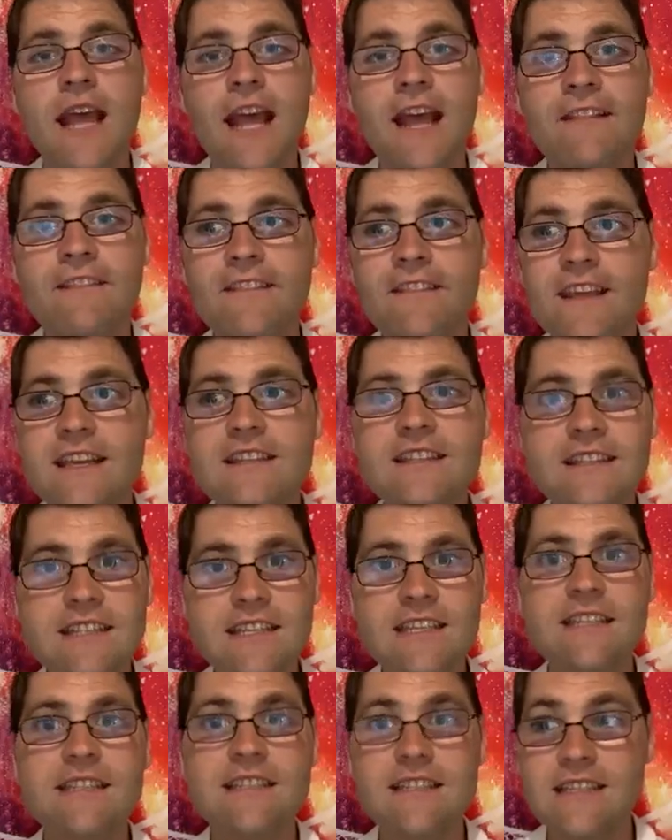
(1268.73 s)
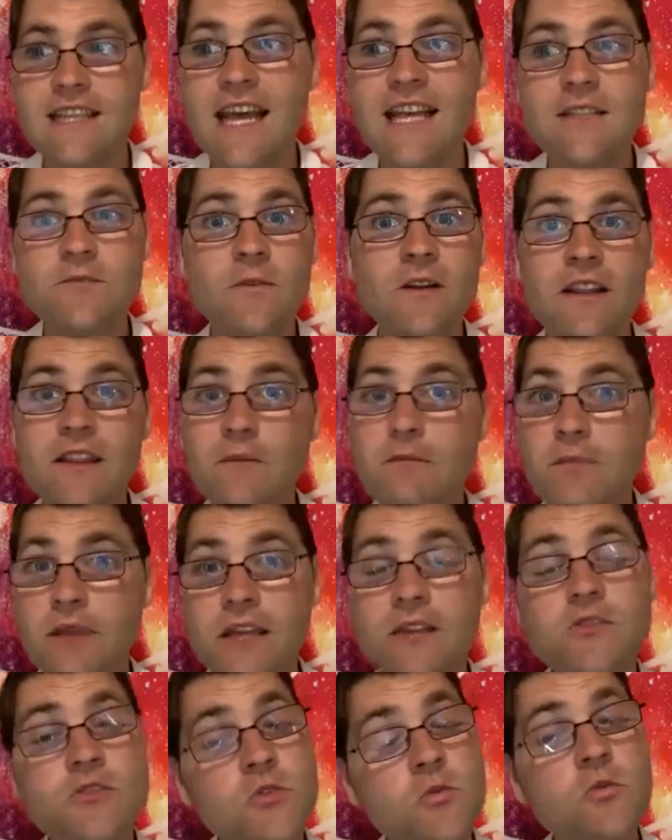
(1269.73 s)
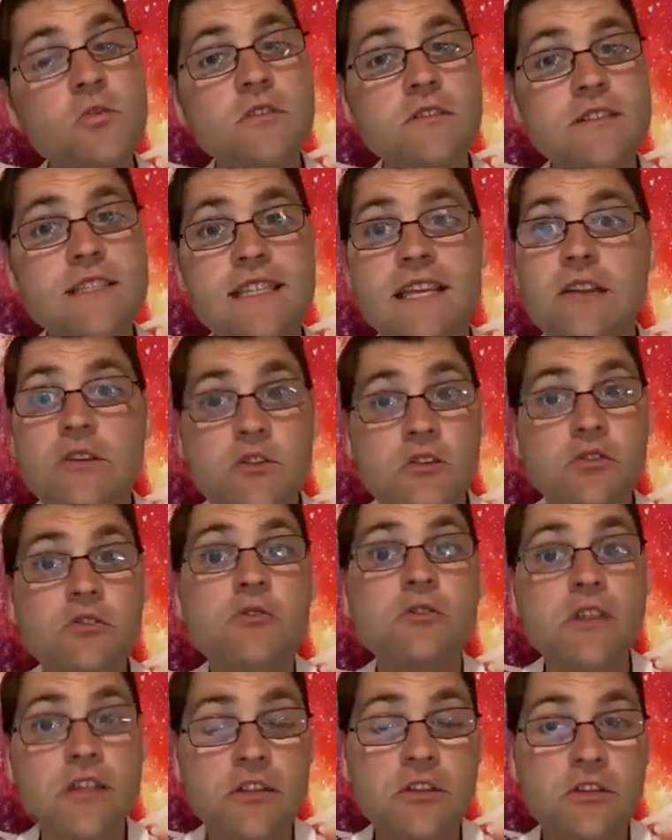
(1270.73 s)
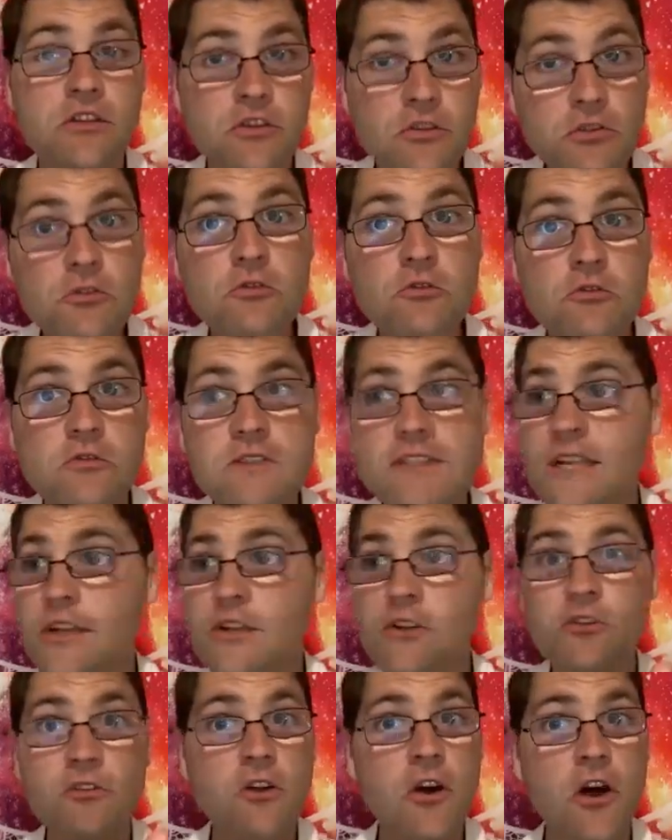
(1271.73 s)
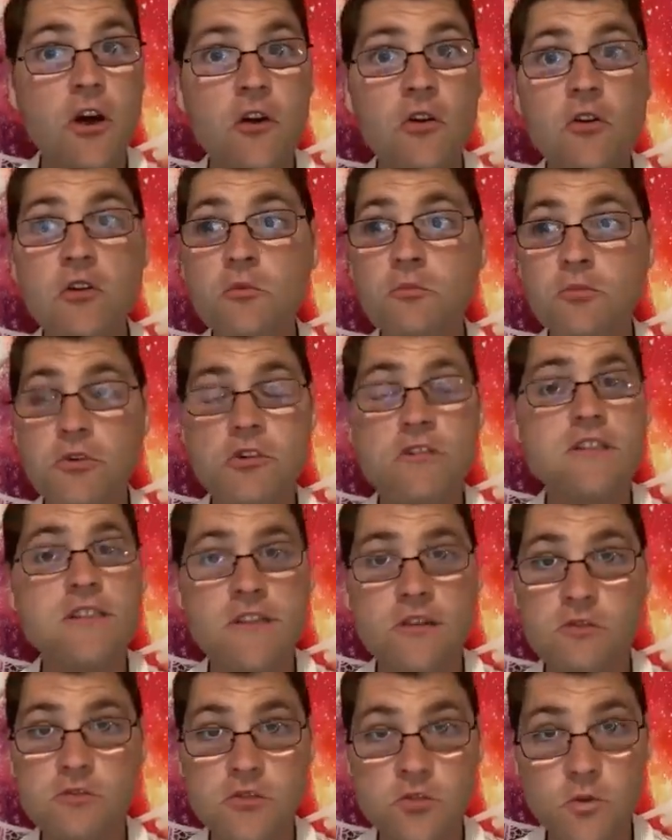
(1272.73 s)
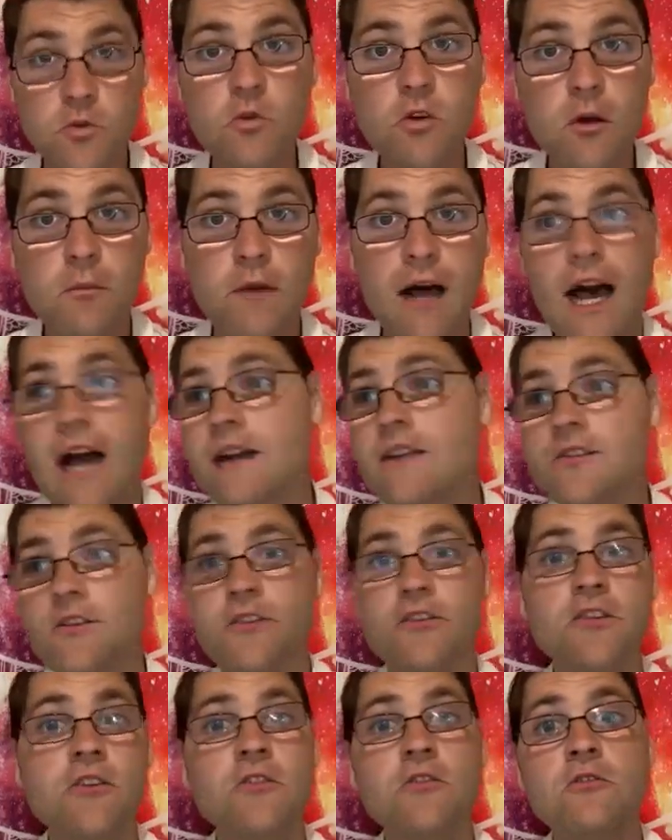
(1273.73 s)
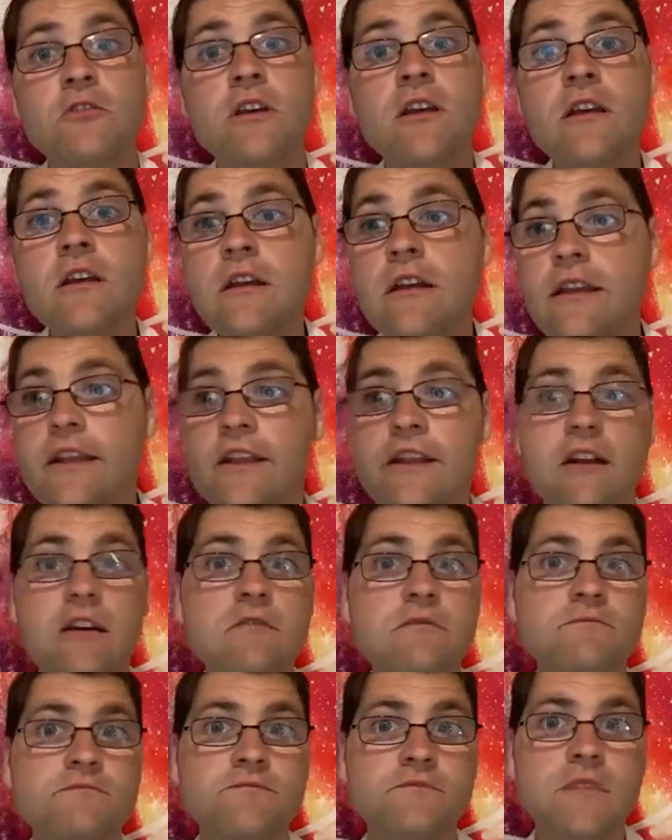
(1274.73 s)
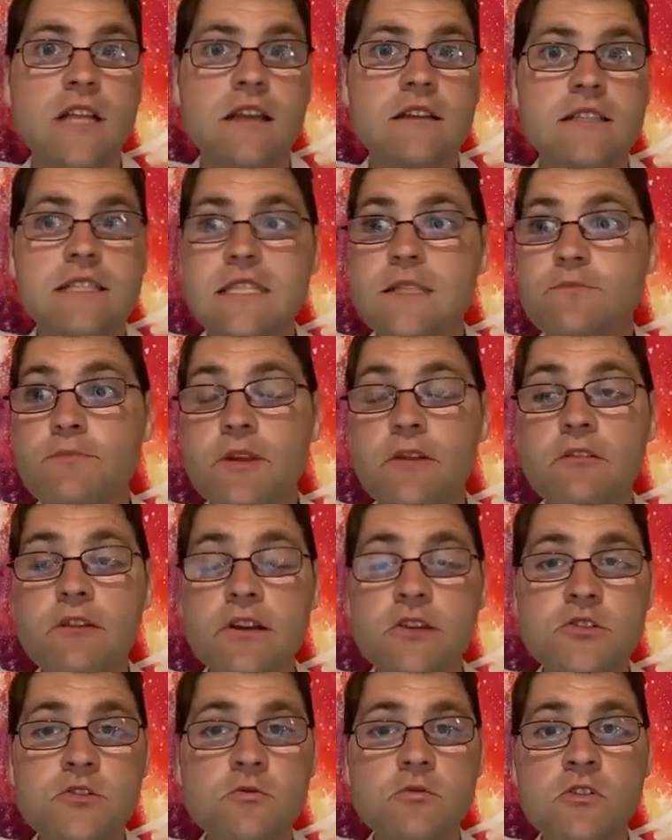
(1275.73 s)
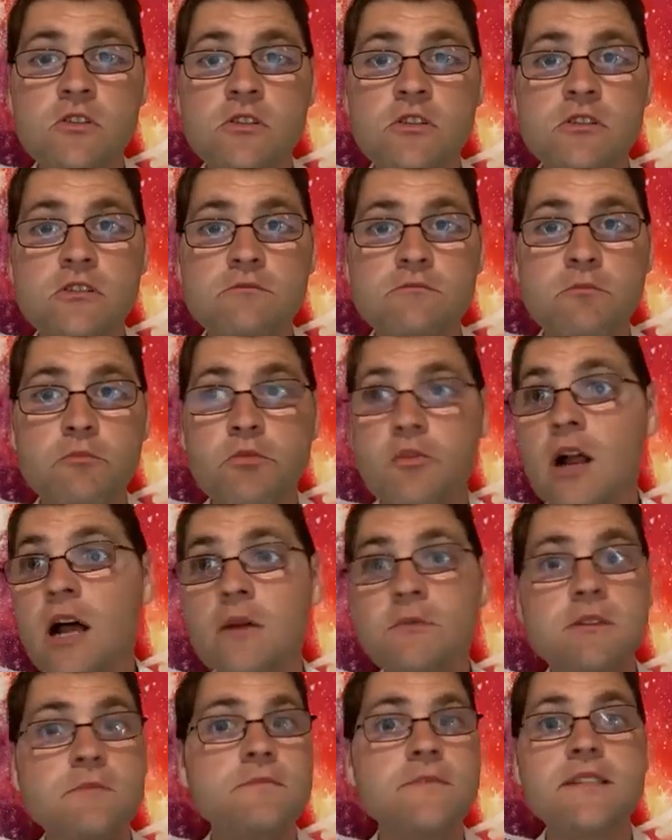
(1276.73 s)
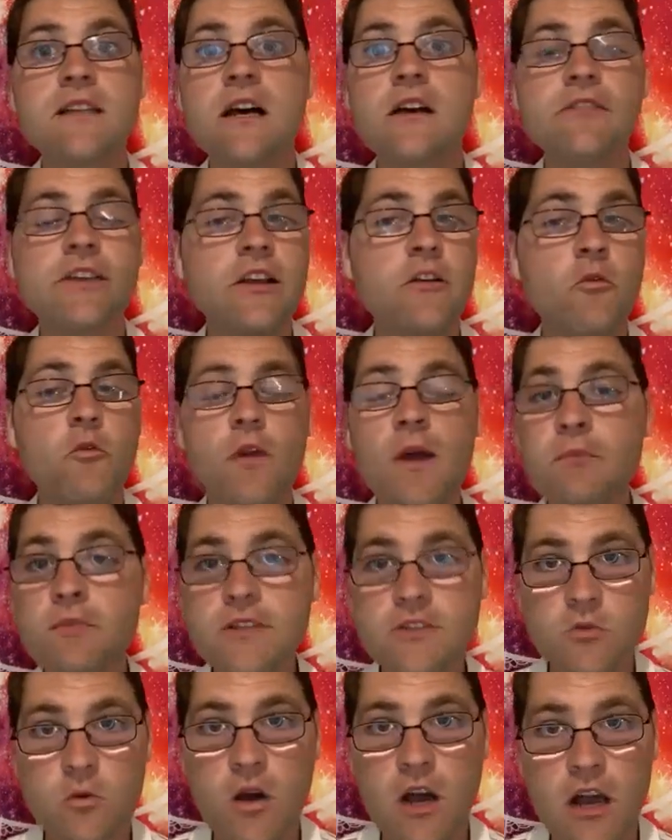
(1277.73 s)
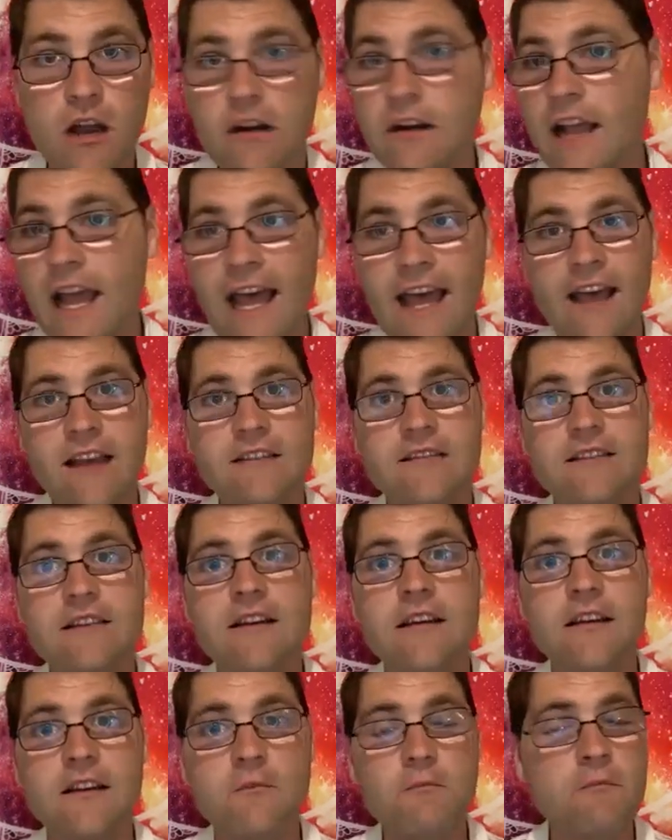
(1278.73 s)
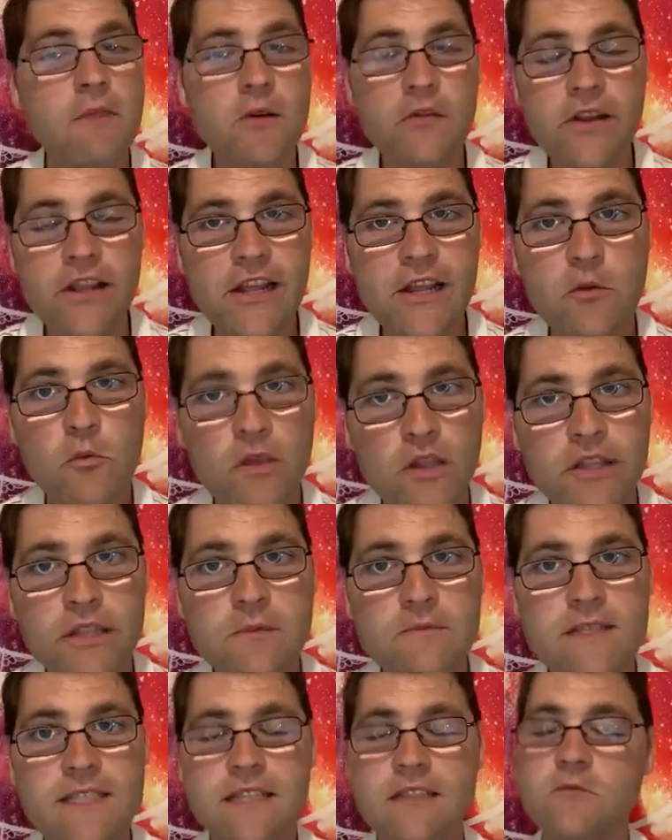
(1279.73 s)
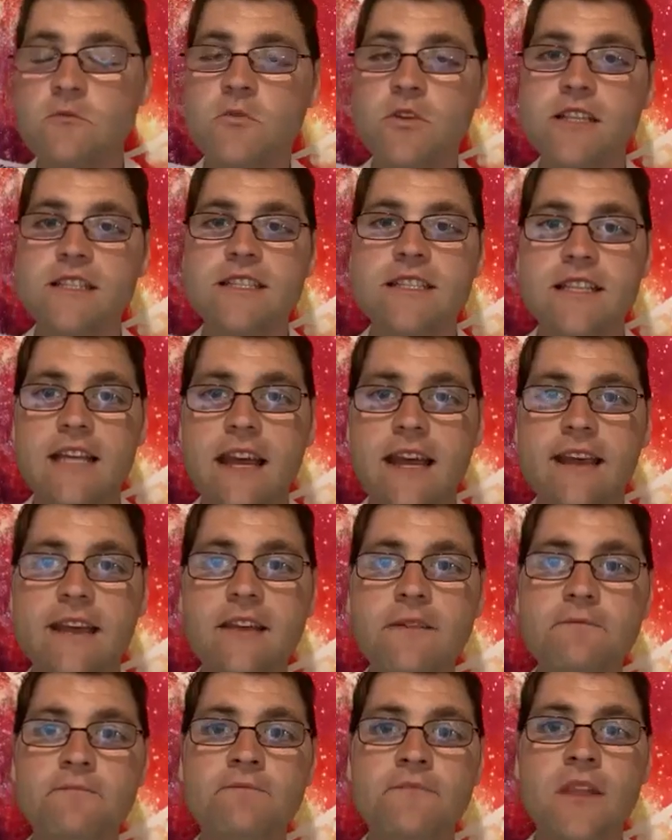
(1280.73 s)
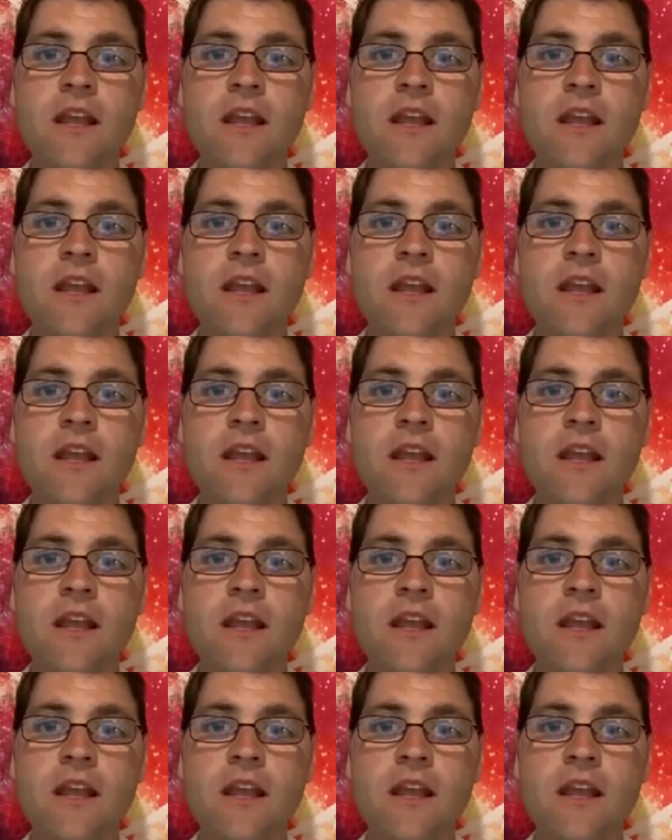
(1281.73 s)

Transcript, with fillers: And this is, that's one of the big tools that you can use in your own personal toolbox or your own, you know, spiritual problem solving repertoire, as Marianne Williamson would say,